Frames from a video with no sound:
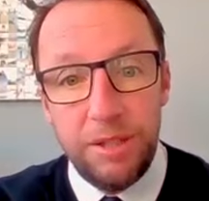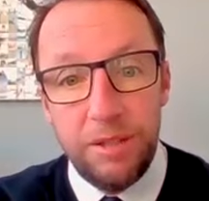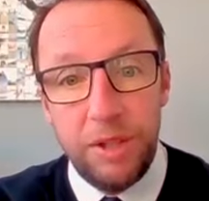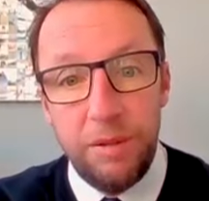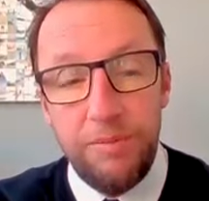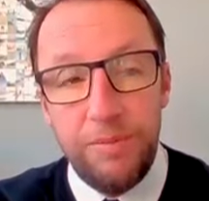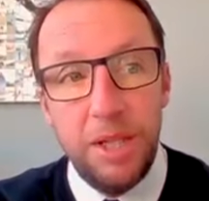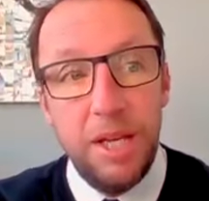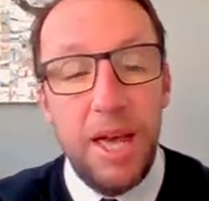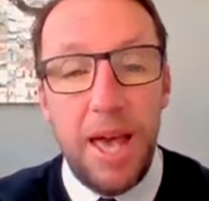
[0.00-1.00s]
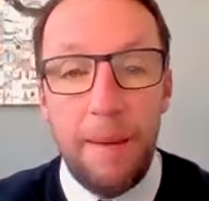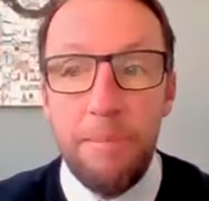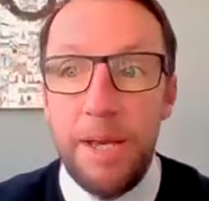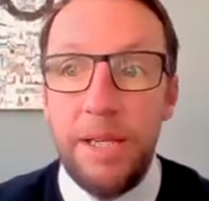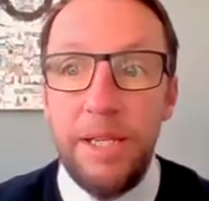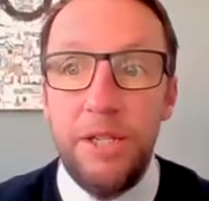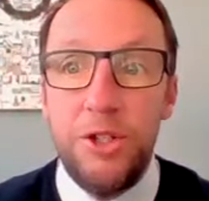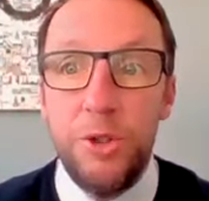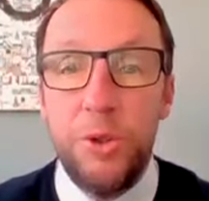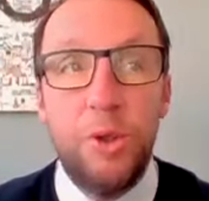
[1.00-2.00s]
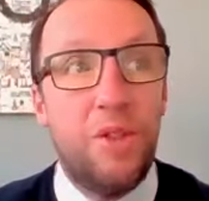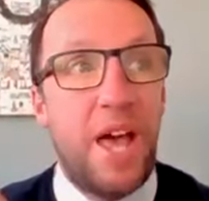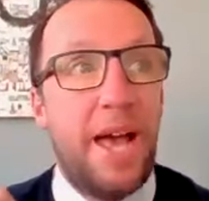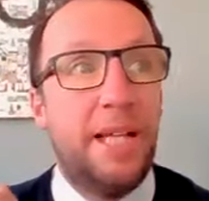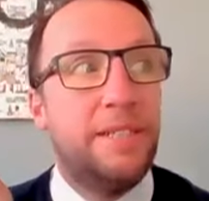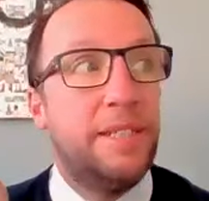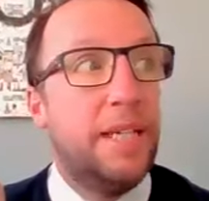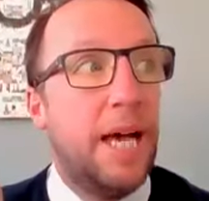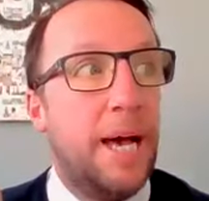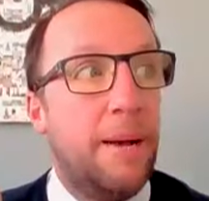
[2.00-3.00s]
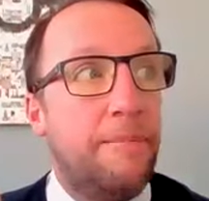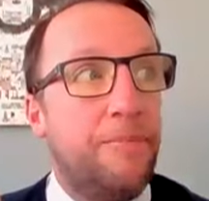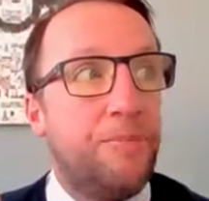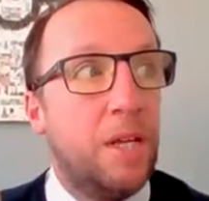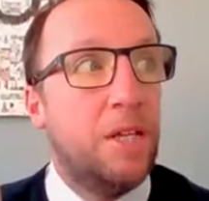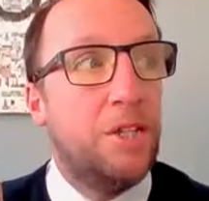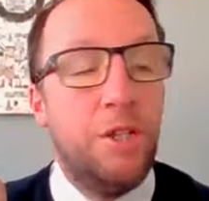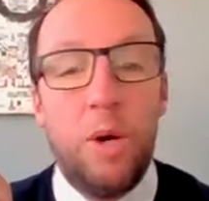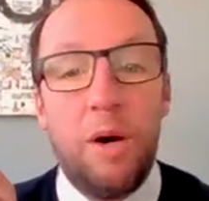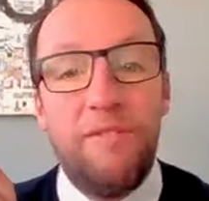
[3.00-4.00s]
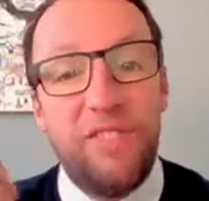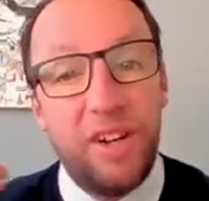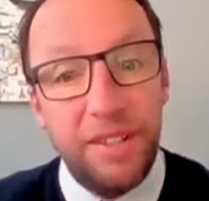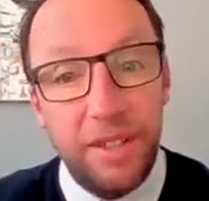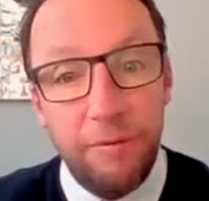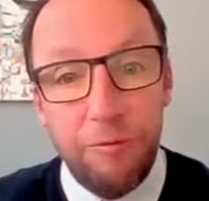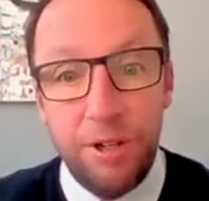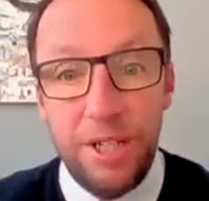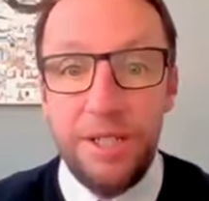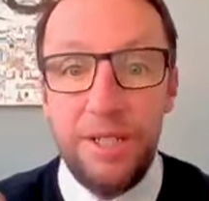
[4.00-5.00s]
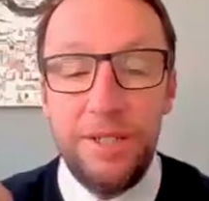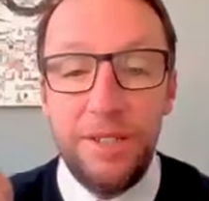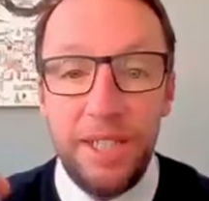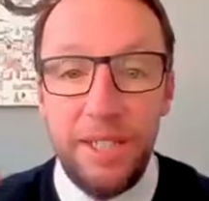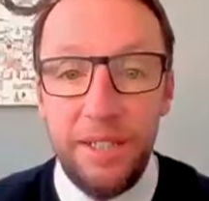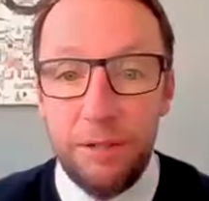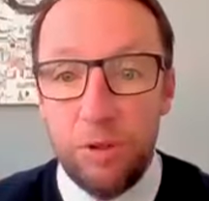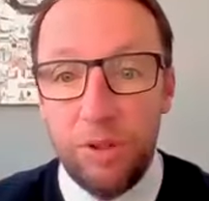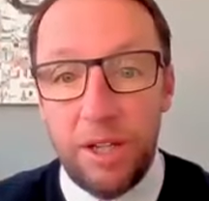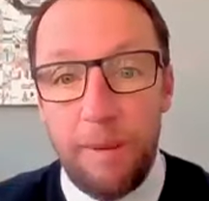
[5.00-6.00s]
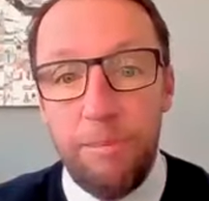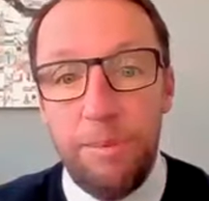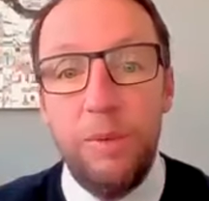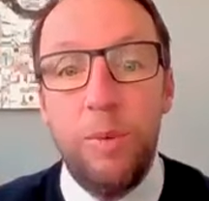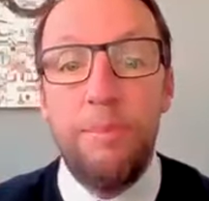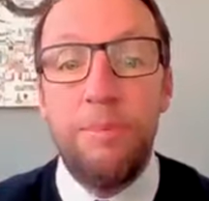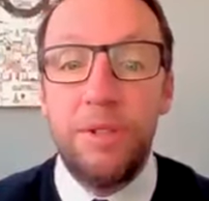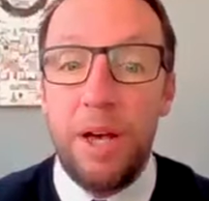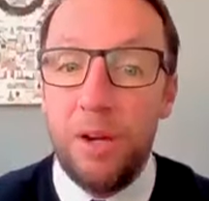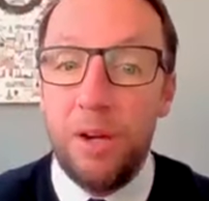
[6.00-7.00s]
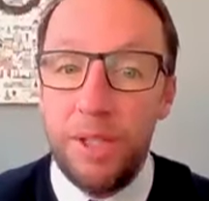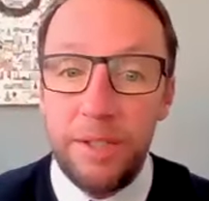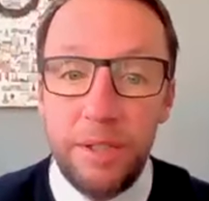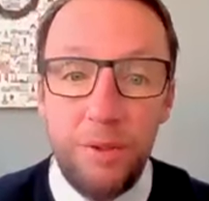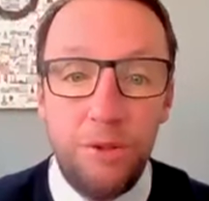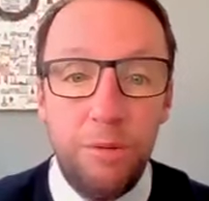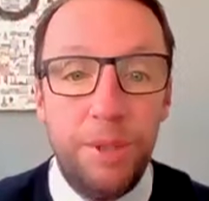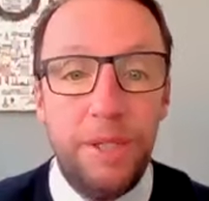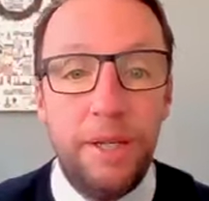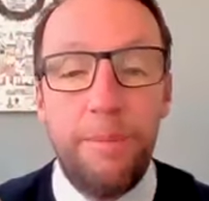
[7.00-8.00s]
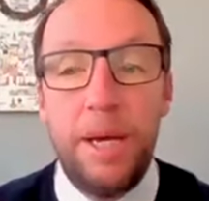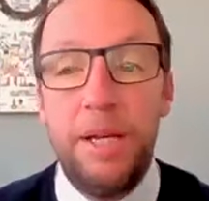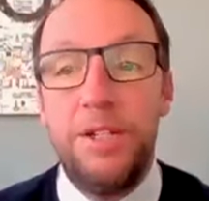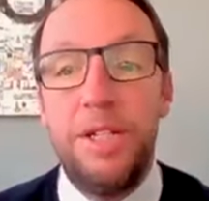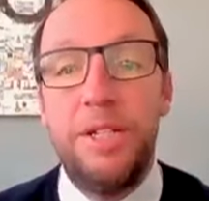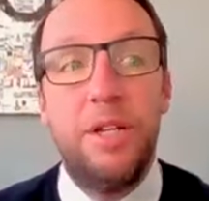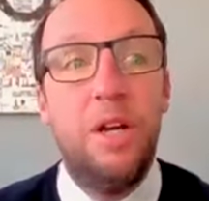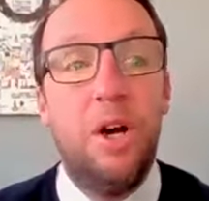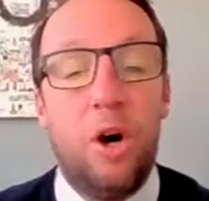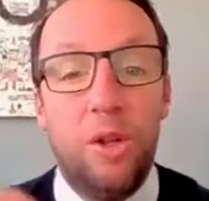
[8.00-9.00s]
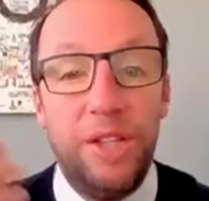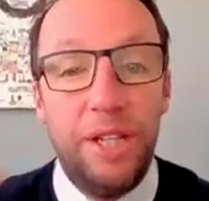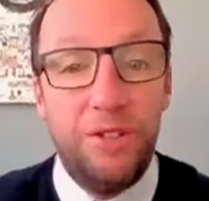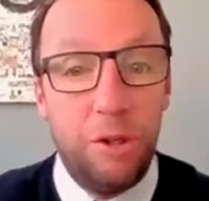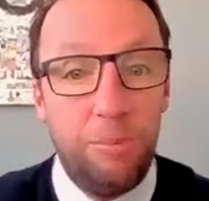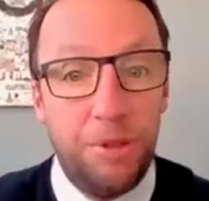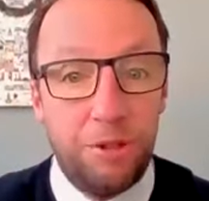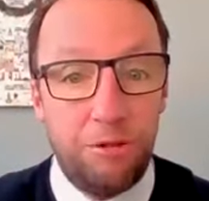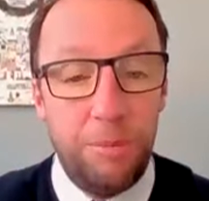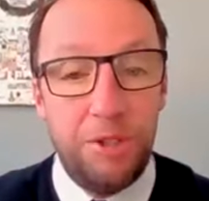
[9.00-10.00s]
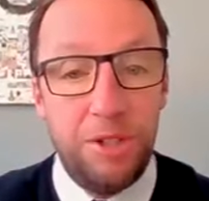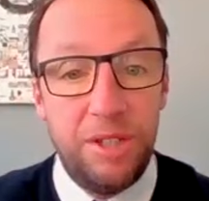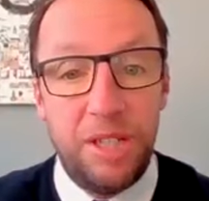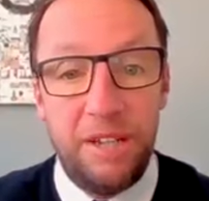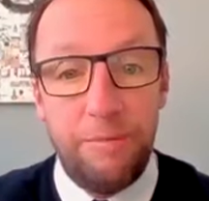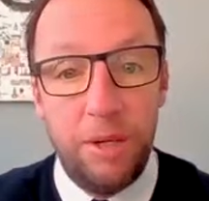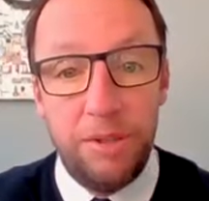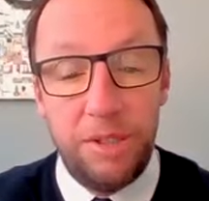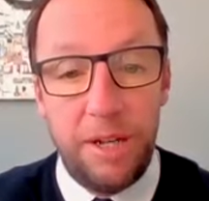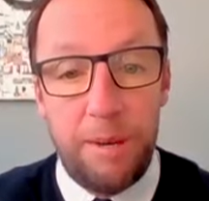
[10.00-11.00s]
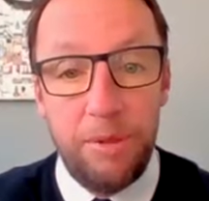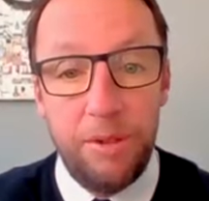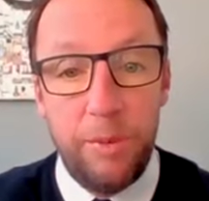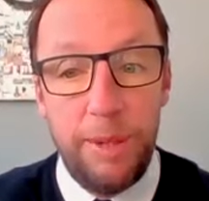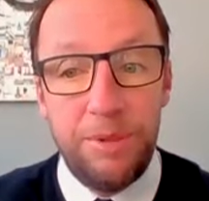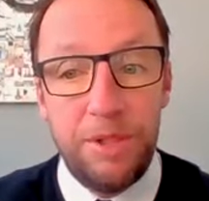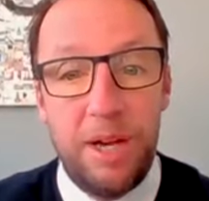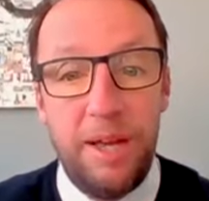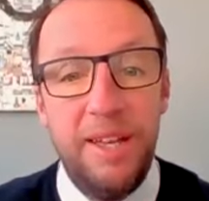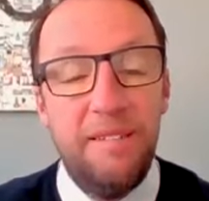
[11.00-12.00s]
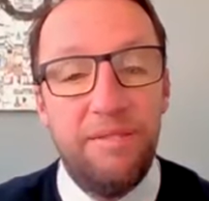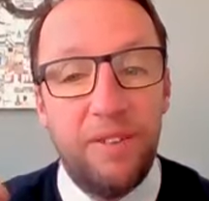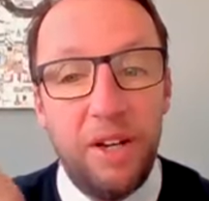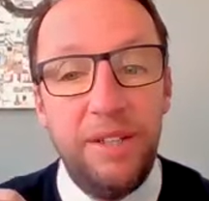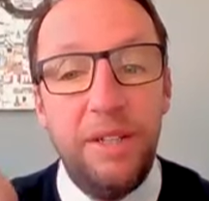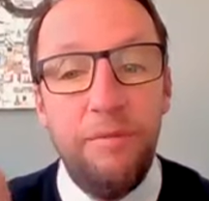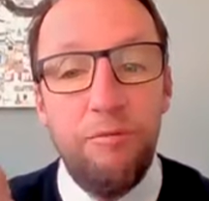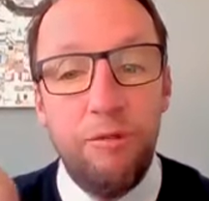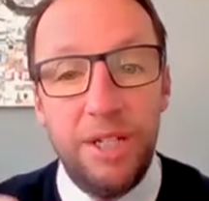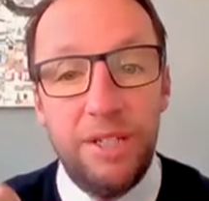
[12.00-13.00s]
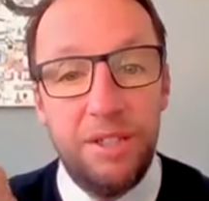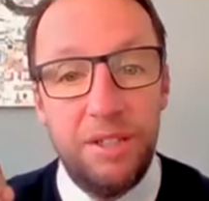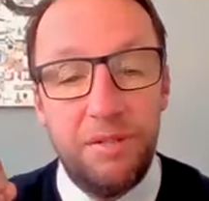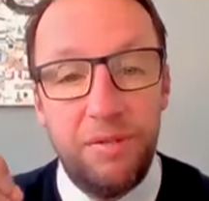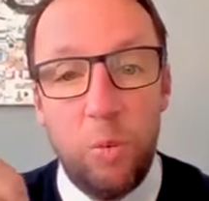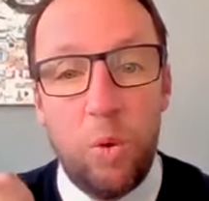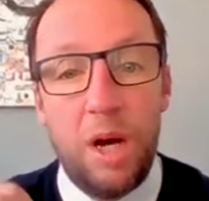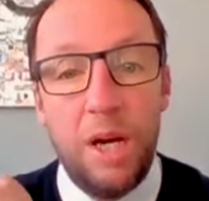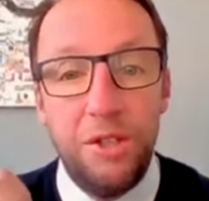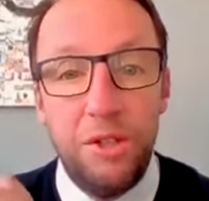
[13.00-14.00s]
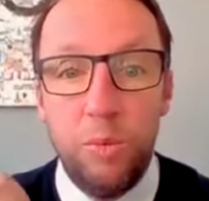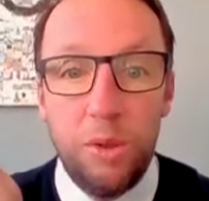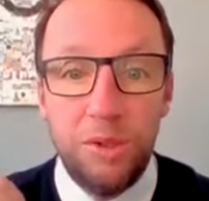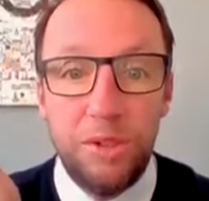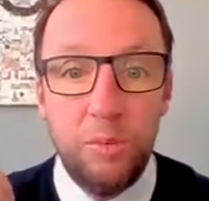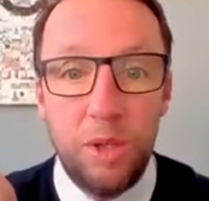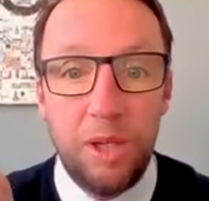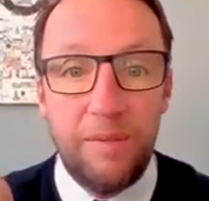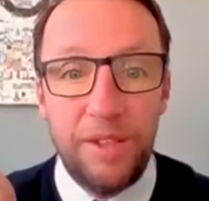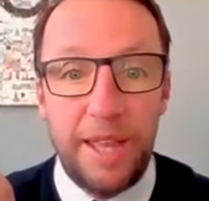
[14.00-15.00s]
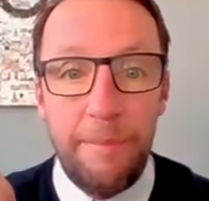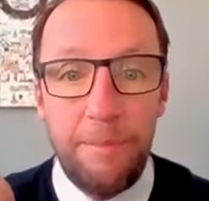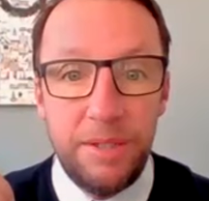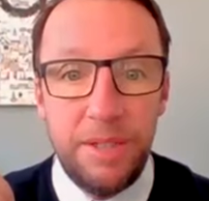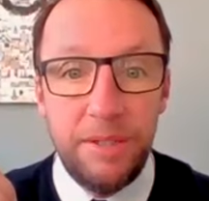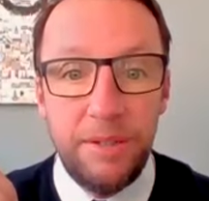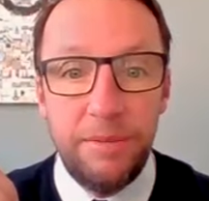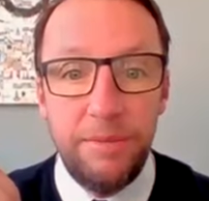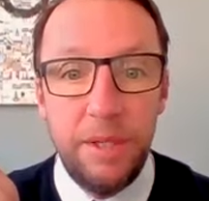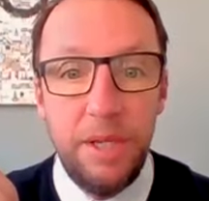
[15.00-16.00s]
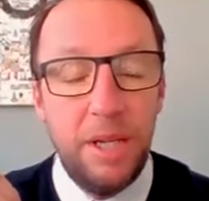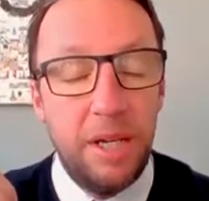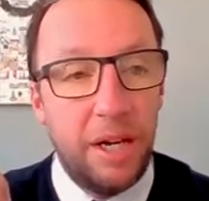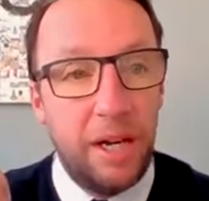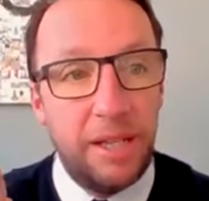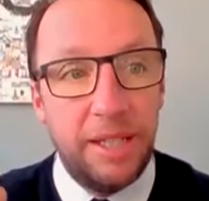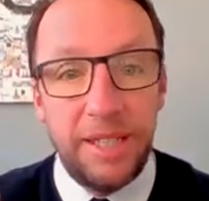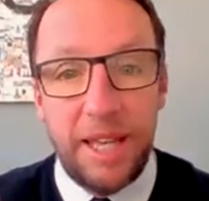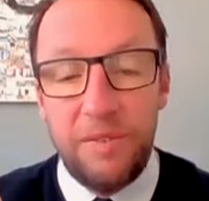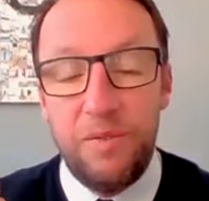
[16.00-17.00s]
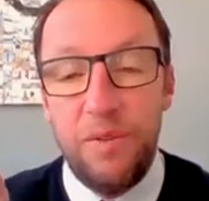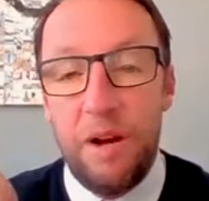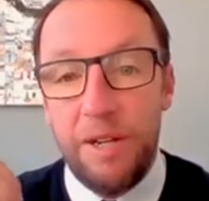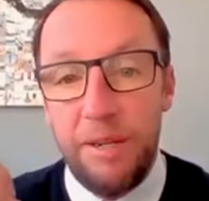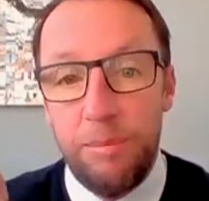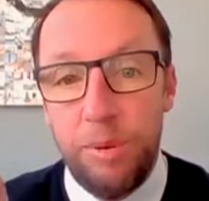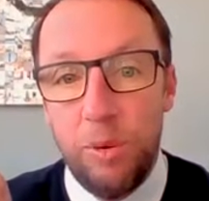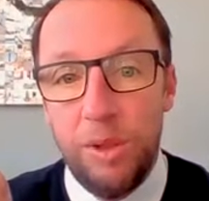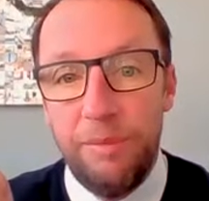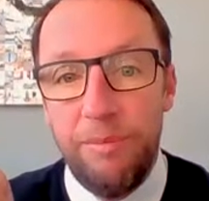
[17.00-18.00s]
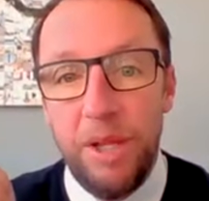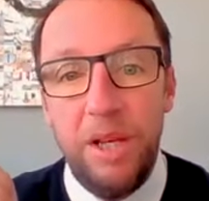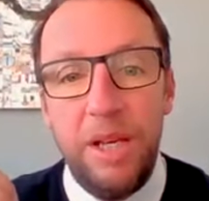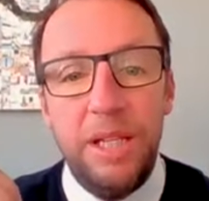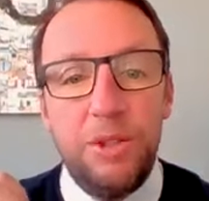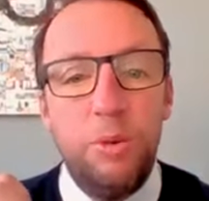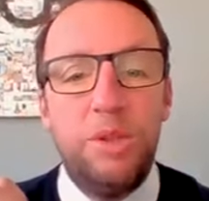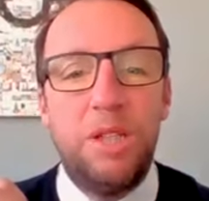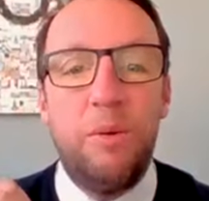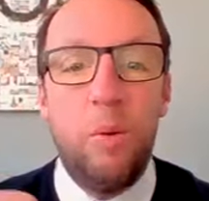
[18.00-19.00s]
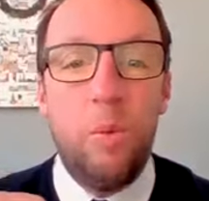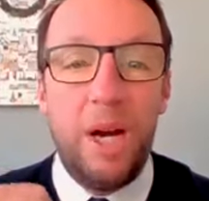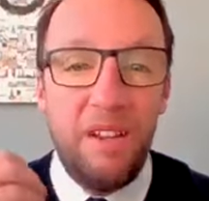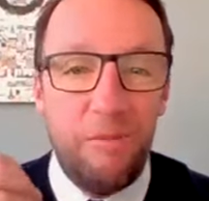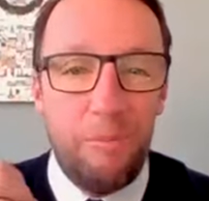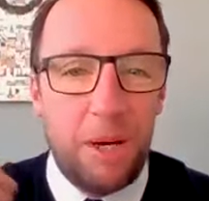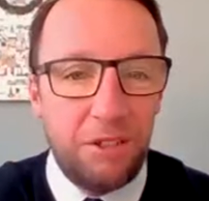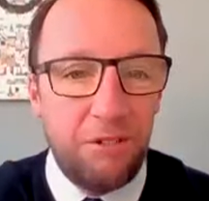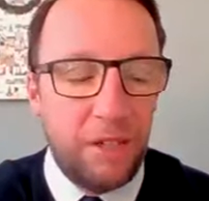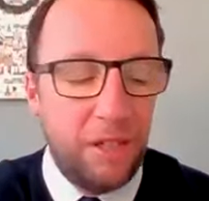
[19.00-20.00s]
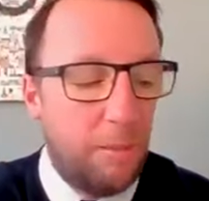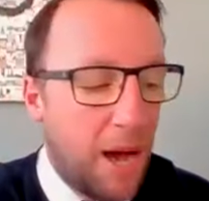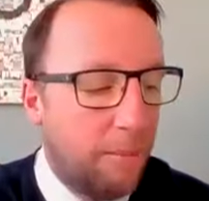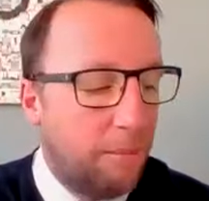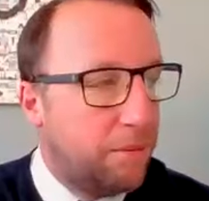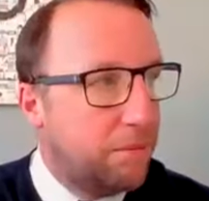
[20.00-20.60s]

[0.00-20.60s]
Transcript: interview, and making sure that you are finding reasons either on the company website, on their social media pages, on their job description that they've posted up on the website, finding reasons for why you want to work for that business. And I think that's very important. It's also a way of buttering them up,